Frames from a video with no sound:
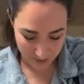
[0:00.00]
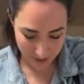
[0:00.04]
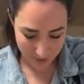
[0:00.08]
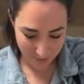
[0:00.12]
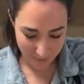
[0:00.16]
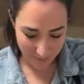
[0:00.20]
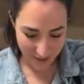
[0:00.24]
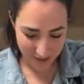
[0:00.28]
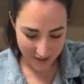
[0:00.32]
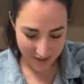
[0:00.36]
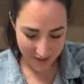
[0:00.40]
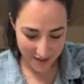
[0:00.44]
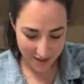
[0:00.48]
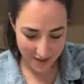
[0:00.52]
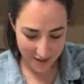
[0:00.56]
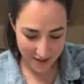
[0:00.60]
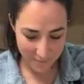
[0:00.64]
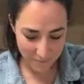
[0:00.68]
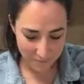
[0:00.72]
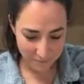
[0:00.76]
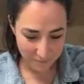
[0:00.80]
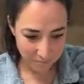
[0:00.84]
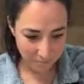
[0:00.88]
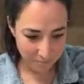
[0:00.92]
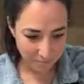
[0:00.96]
bring it back here.
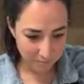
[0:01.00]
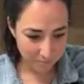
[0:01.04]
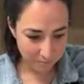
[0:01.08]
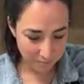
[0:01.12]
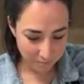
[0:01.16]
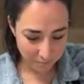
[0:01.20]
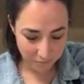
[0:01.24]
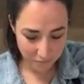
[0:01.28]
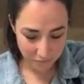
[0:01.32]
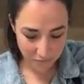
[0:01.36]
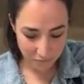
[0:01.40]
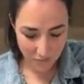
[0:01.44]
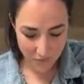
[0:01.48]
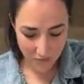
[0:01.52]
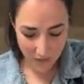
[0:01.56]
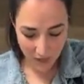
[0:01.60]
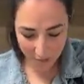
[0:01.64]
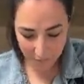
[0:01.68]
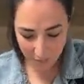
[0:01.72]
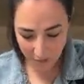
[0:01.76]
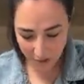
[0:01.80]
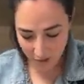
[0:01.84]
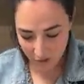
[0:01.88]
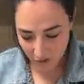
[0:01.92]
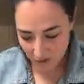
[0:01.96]

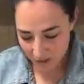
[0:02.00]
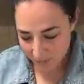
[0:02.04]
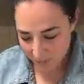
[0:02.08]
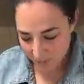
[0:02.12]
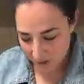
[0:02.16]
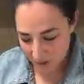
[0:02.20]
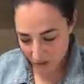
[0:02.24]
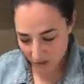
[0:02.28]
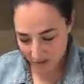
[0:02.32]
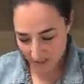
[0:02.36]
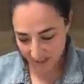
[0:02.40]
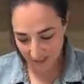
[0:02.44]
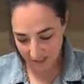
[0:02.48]
I'm going to use my